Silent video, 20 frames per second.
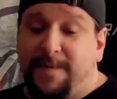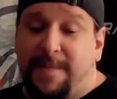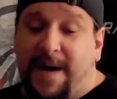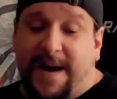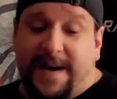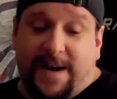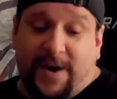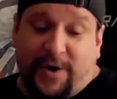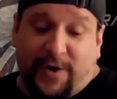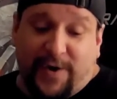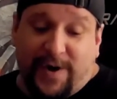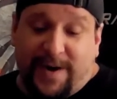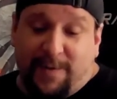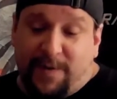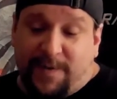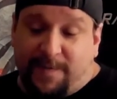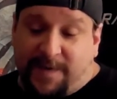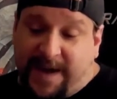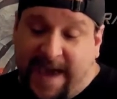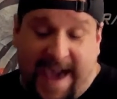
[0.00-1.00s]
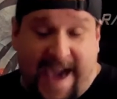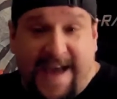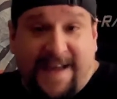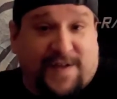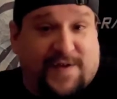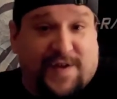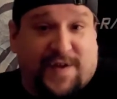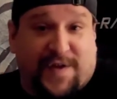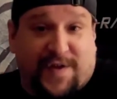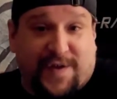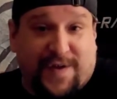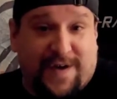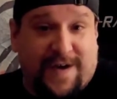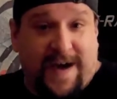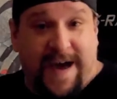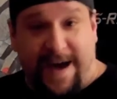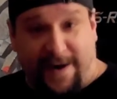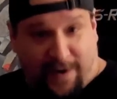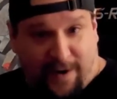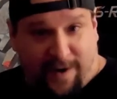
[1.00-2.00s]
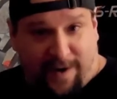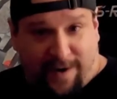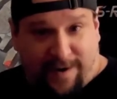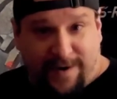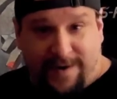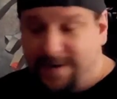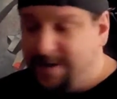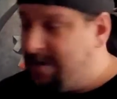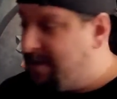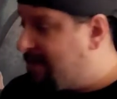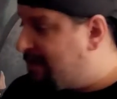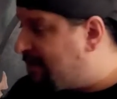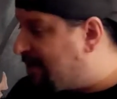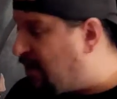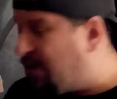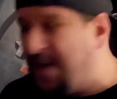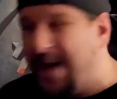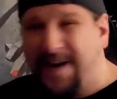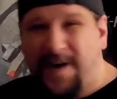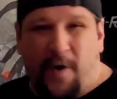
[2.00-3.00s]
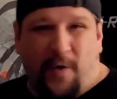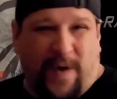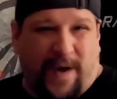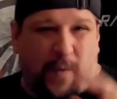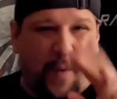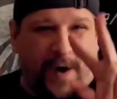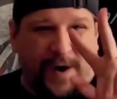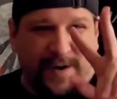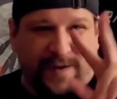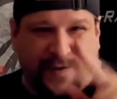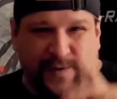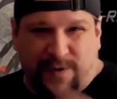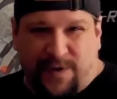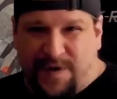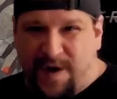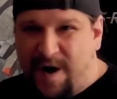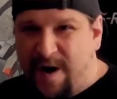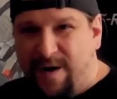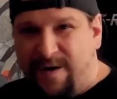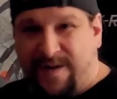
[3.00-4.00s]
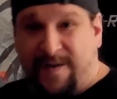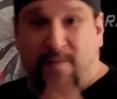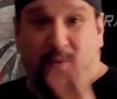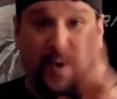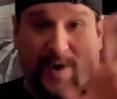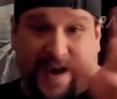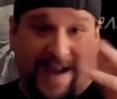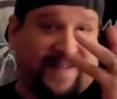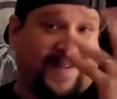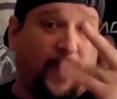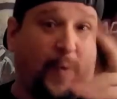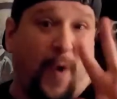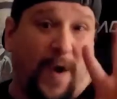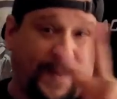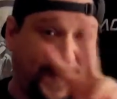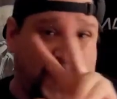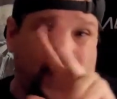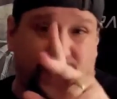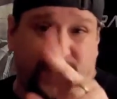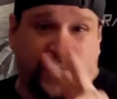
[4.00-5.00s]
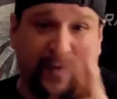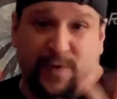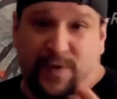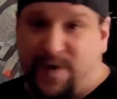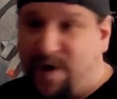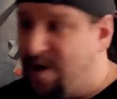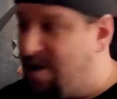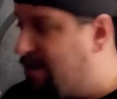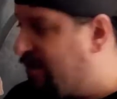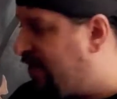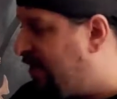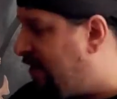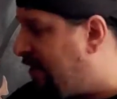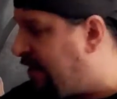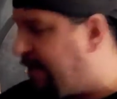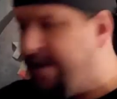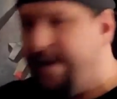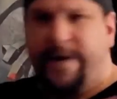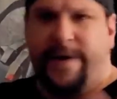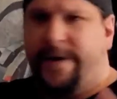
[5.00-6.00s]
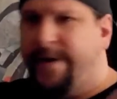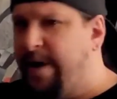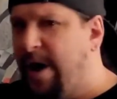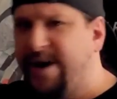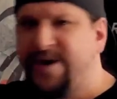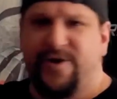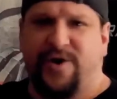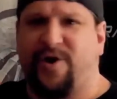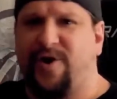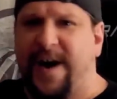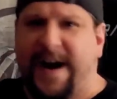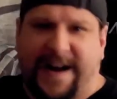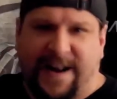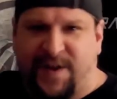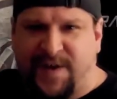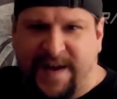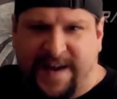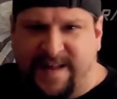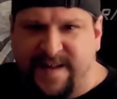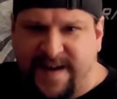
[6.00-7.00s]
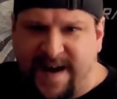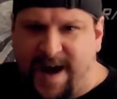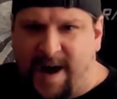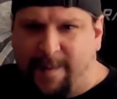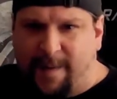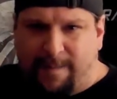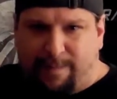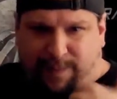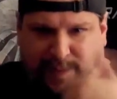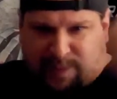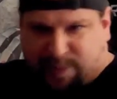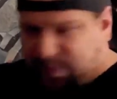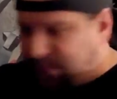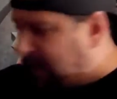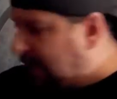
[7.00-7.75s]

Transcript: too many might agree with Kansas at all, because they know like one or two songs, and we'll get to what those two songs are on your greatest hits album.